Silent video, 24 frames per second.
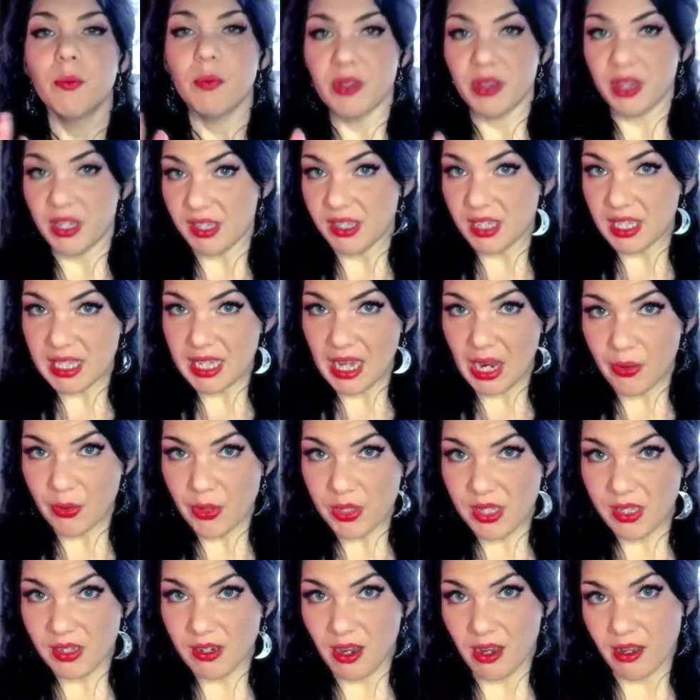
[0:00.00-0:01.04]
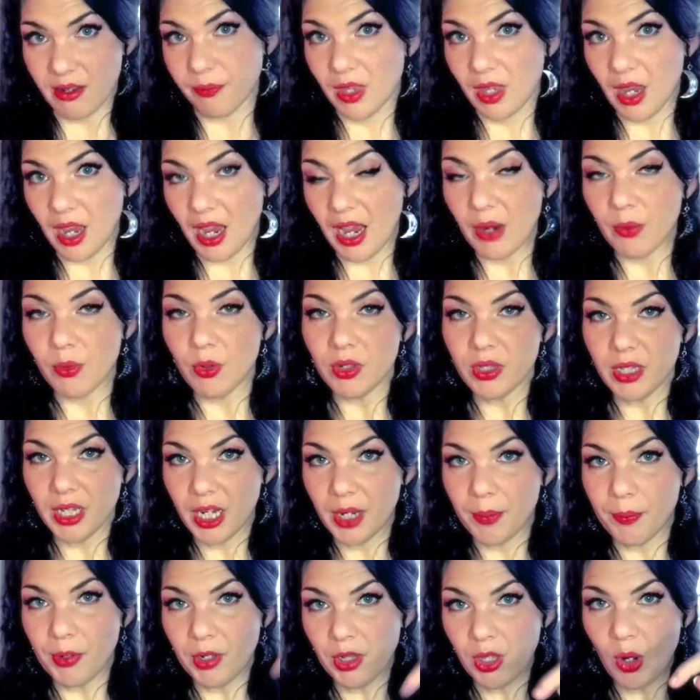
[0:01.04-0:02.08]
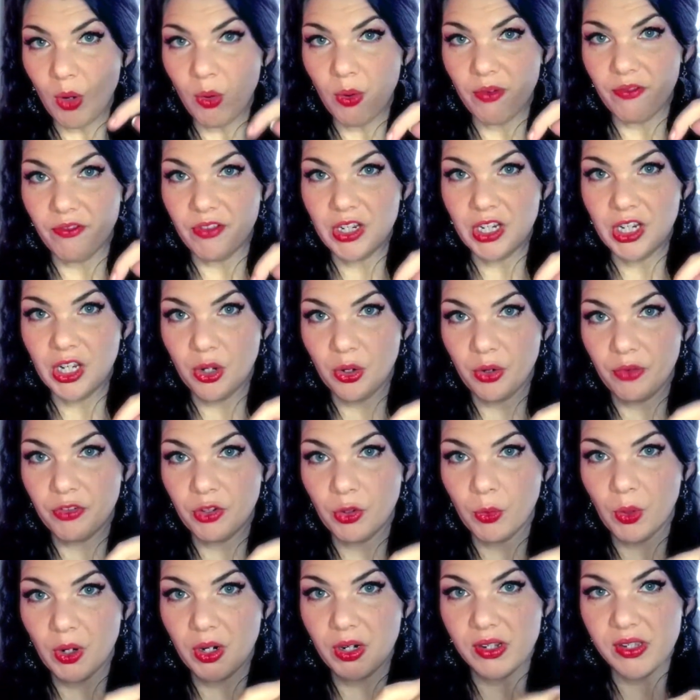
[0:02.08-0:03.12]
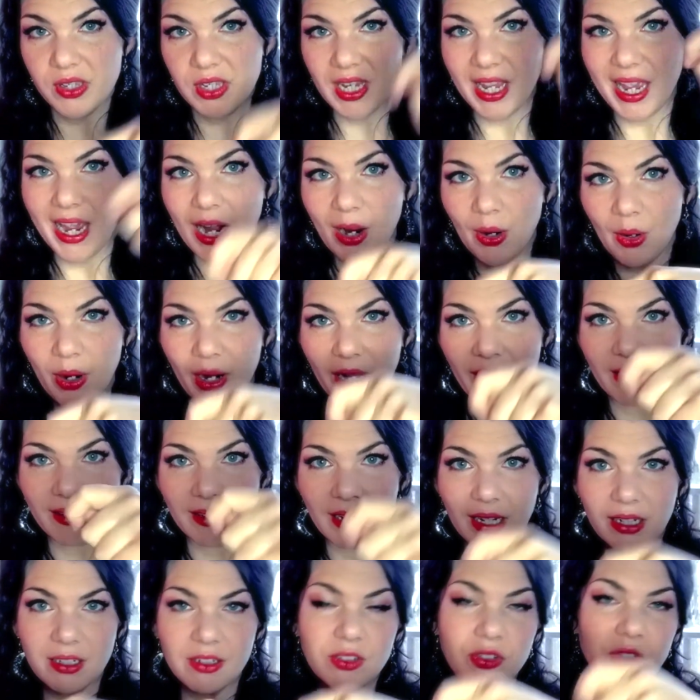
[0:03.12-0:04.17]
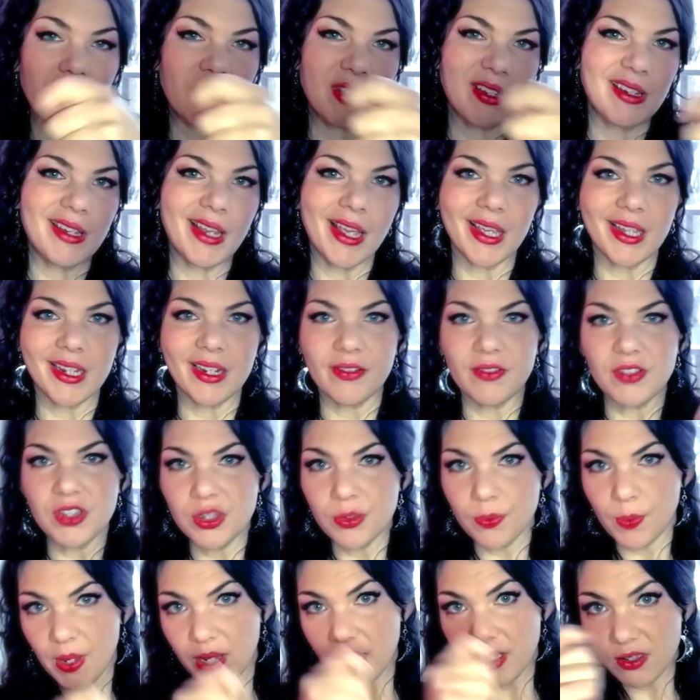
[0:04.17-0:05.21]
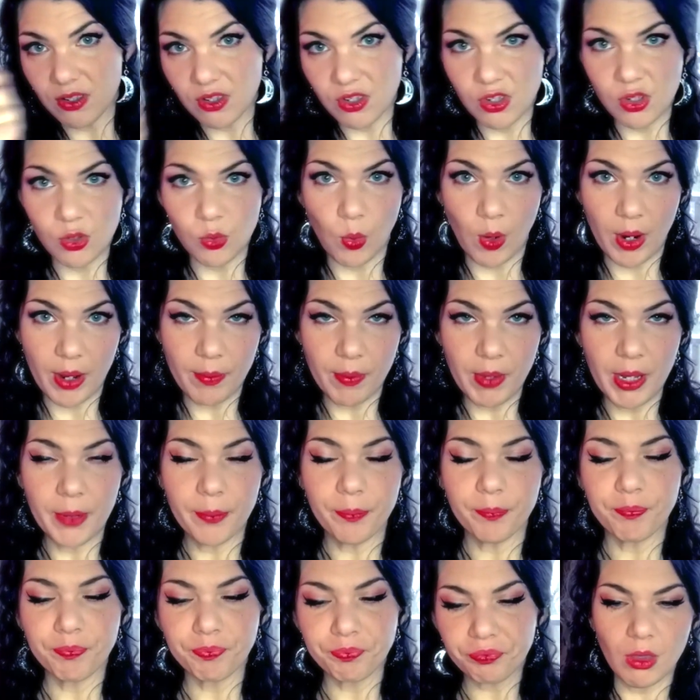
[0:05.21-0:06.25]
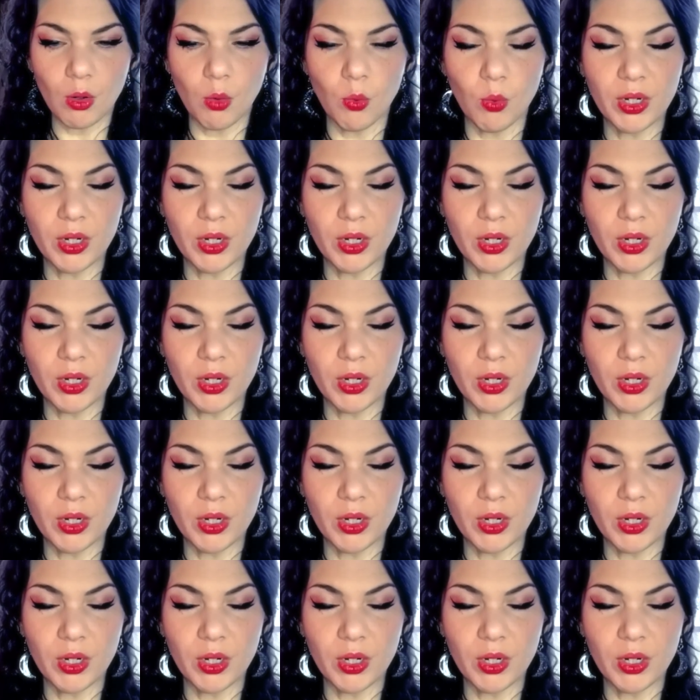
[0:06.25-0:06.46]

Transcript: this is how it's done. I will link below a video if you want to see how I kind of do the negative space swiping. When